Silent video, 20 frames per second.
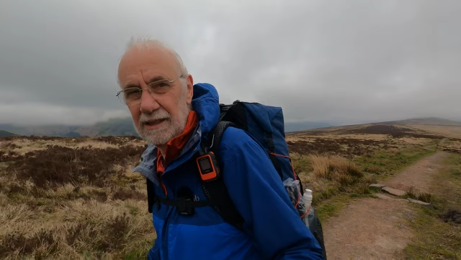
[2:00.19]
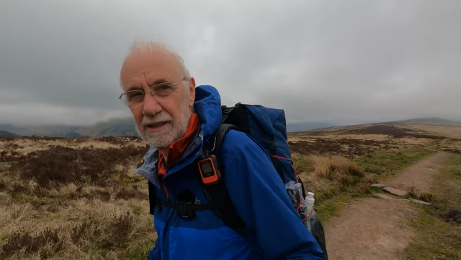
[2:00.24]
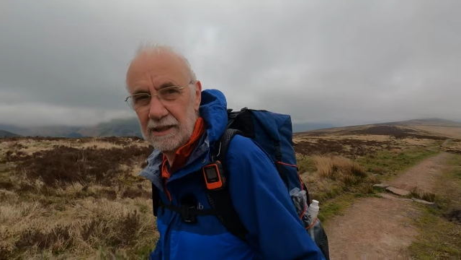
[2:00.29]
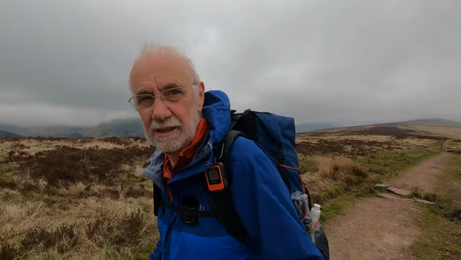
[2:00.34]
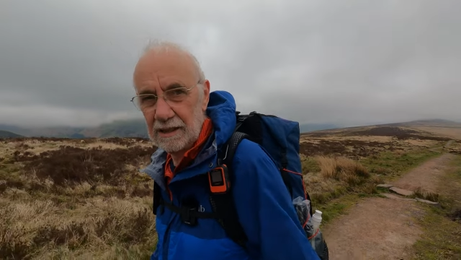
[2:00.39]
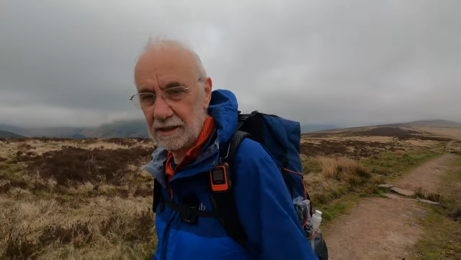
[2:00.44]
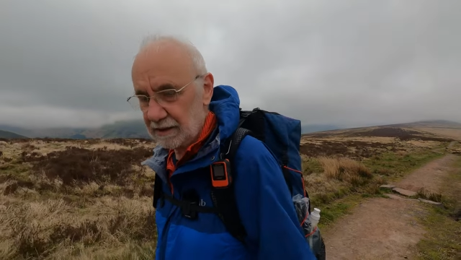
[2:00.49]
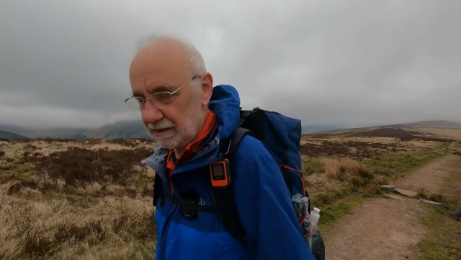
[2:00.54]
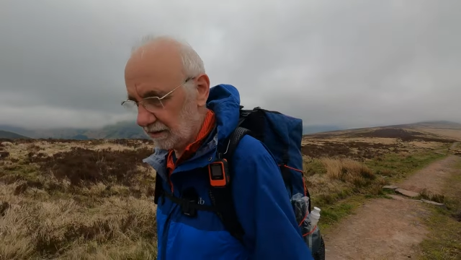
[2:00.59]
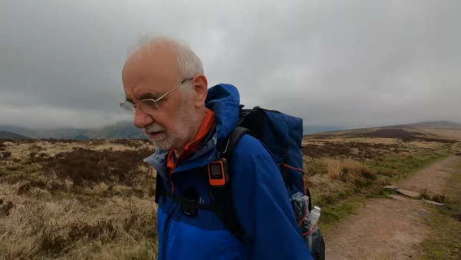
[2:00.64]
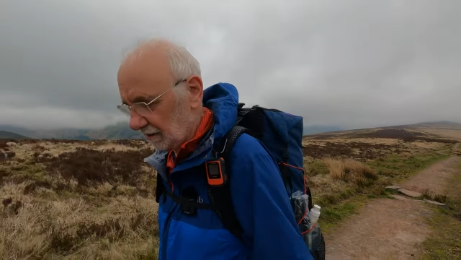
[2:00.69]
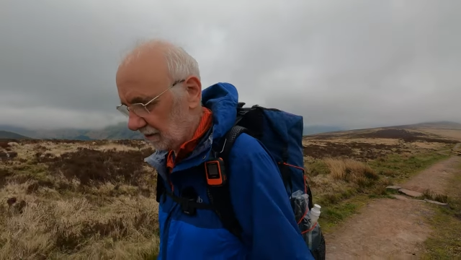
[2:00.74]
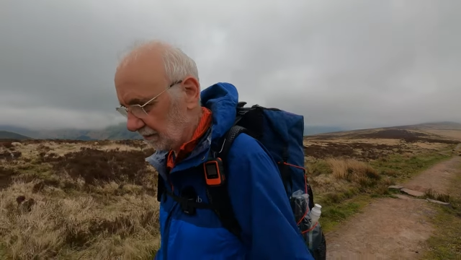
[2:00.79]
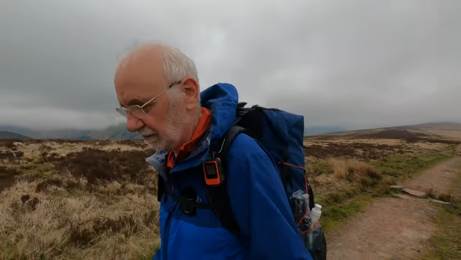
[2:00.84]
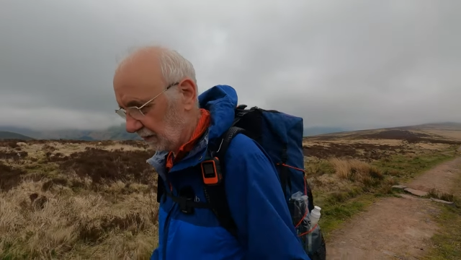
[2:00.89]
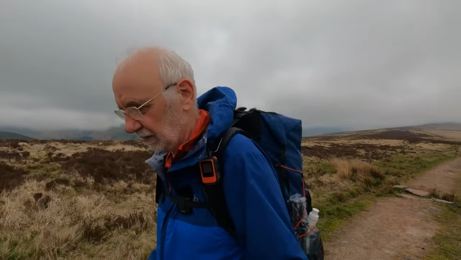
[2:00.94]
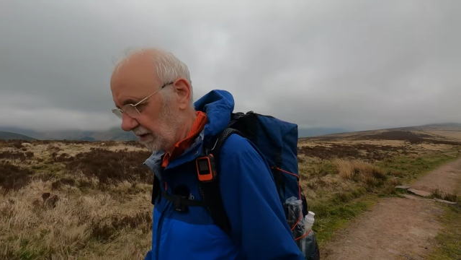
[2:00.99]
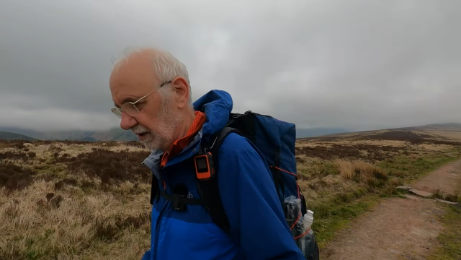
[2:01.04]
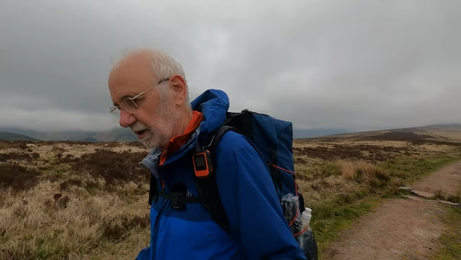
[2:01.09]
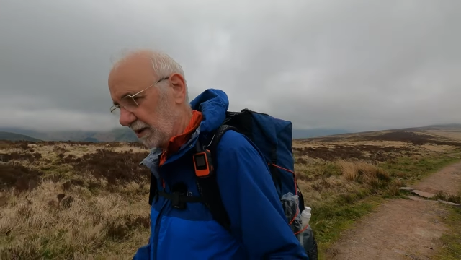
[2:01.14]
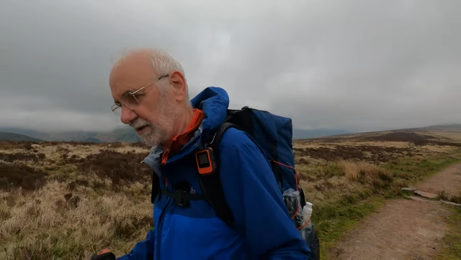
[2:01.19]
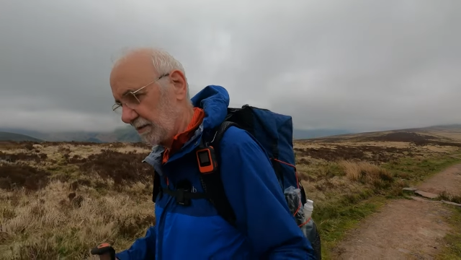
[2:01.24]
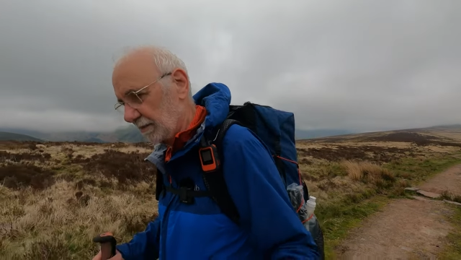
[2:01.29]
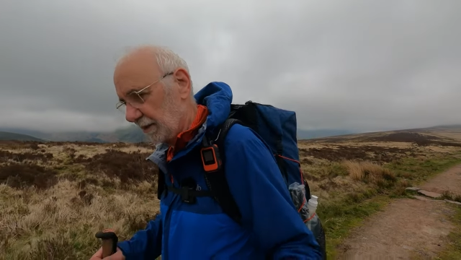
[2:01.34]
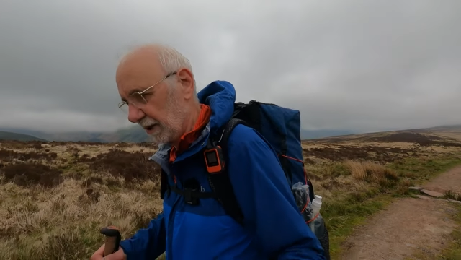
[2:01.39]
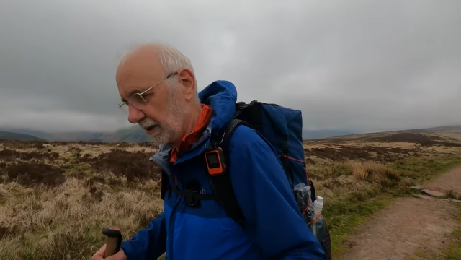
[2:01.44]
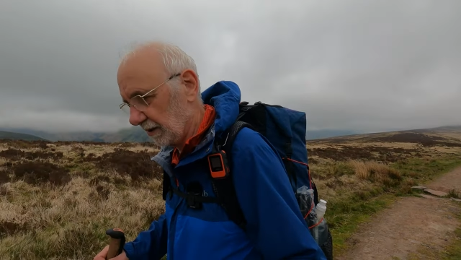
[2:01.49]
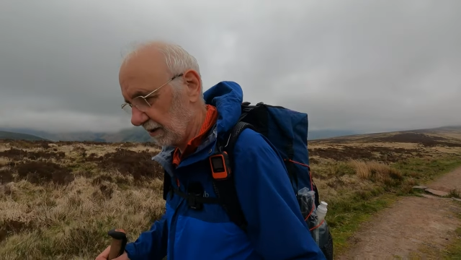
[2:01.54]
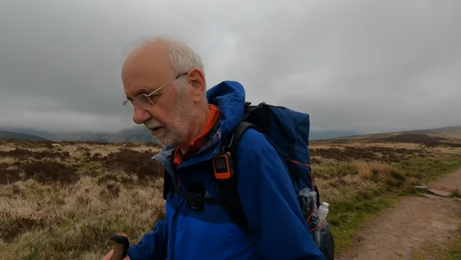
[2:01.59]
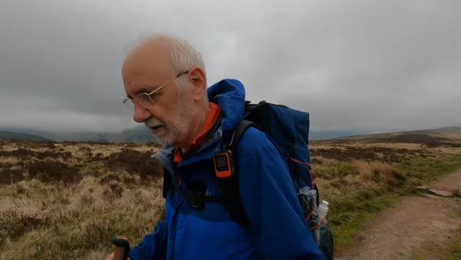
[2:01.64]
doesn't look very good
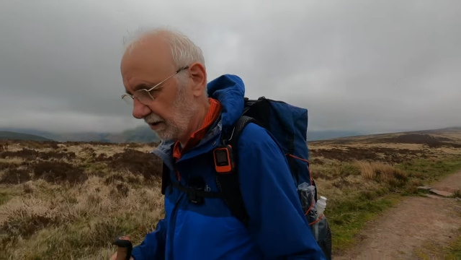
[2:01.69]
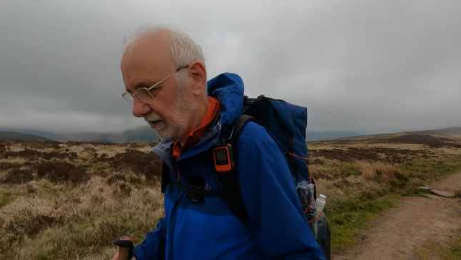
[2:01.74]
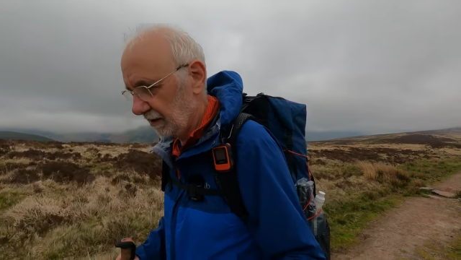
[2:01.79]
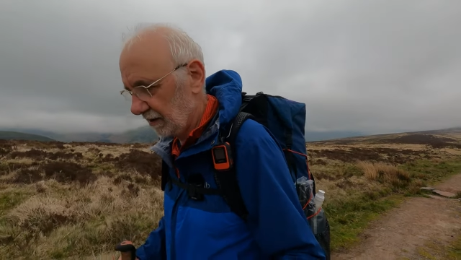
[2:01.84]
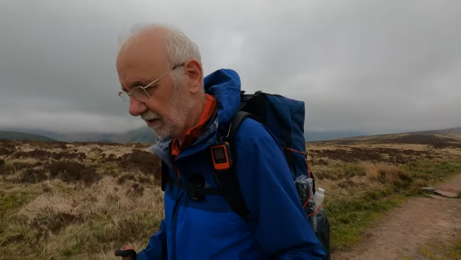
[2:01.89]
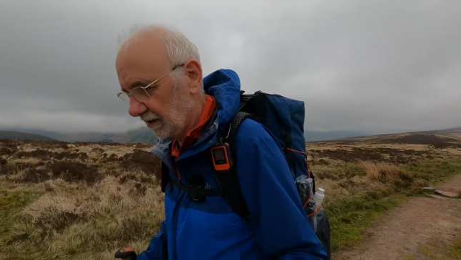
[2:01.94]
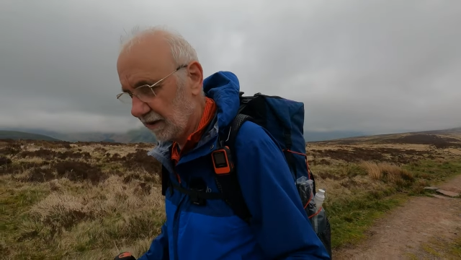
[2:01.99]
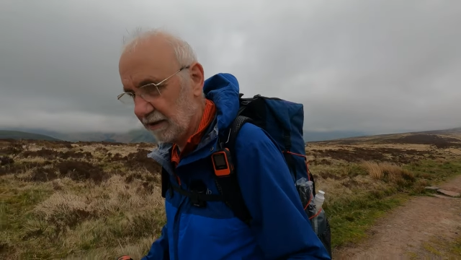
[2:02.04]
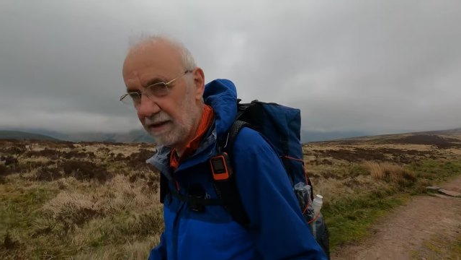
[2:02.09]
behind.